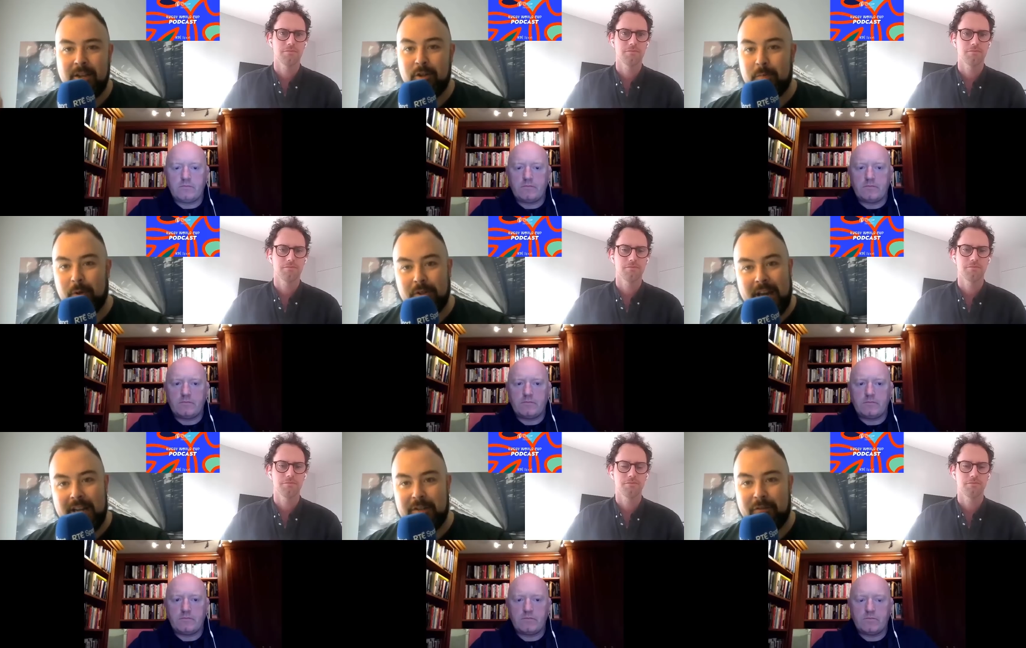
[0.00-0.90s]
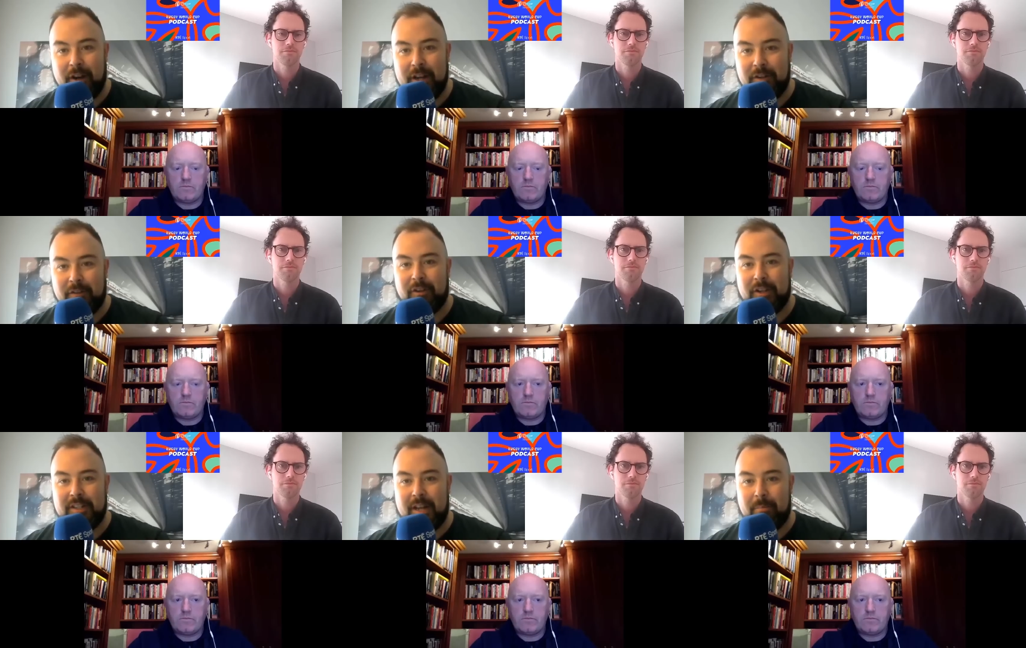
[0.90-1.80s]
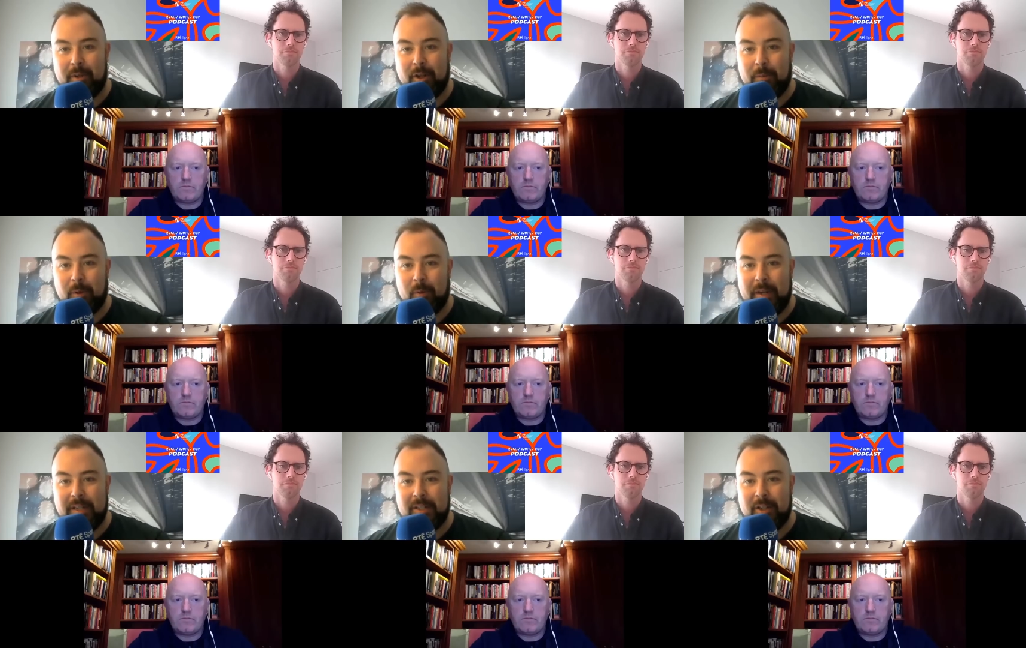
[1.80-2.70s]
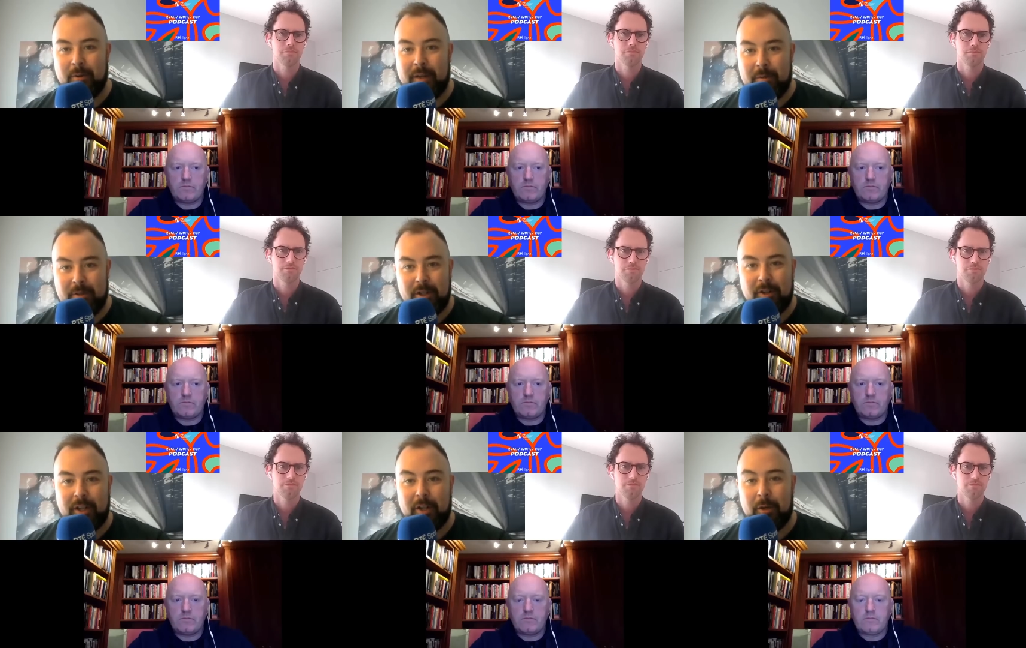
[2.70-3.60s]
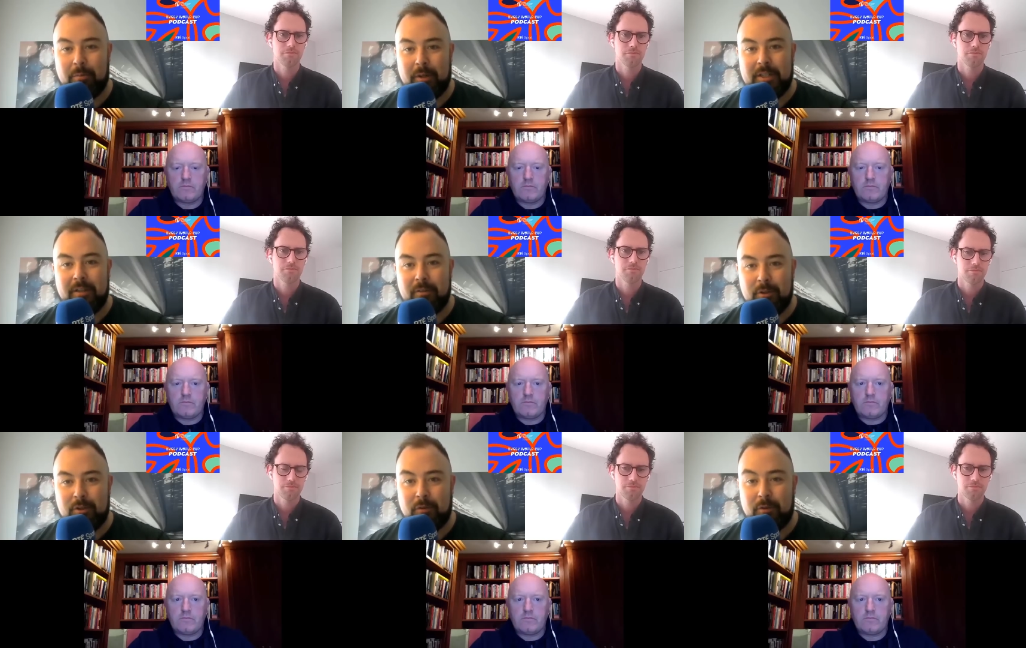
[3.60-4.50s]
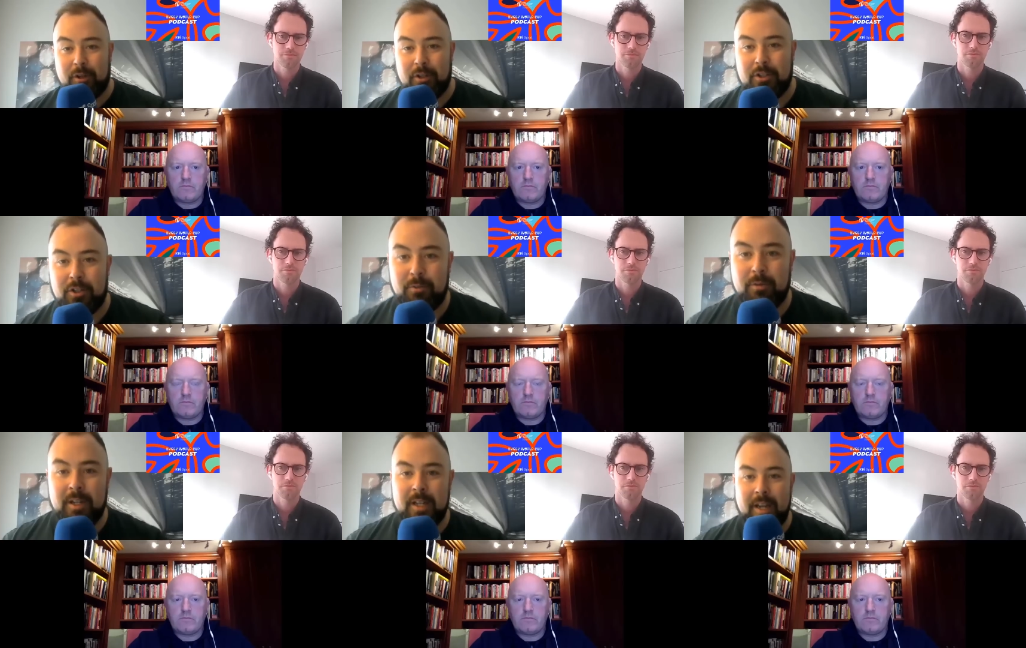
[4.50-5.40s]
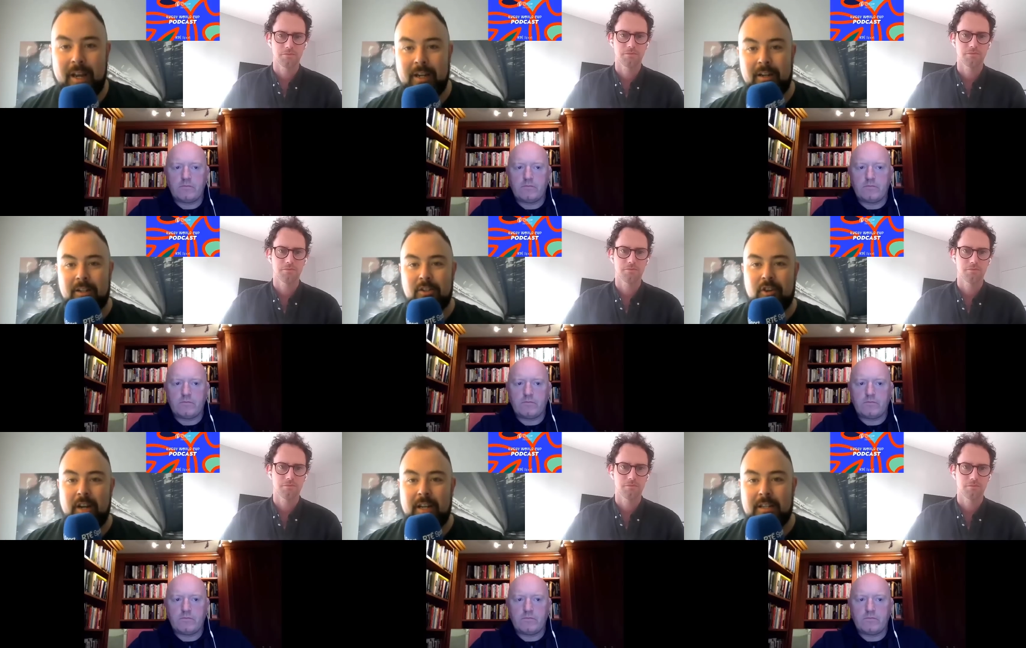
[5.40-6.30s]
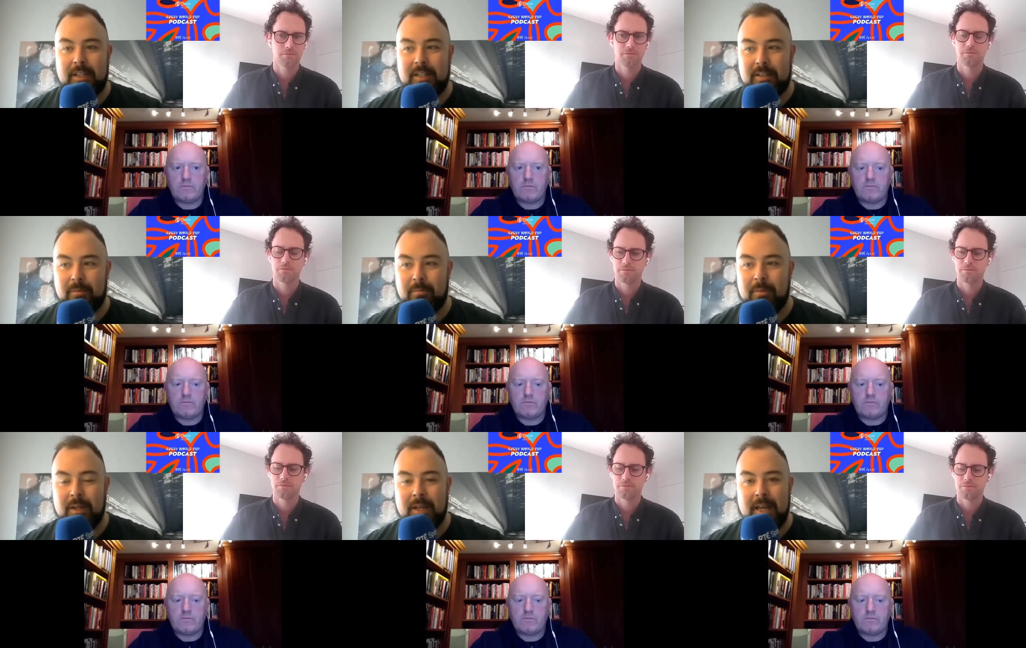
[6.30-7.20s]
Speaker 1: you spoke to Andy Friend, for example, a couple of weeks ago, and he was talking up what David Nucifora could do in an Australia system.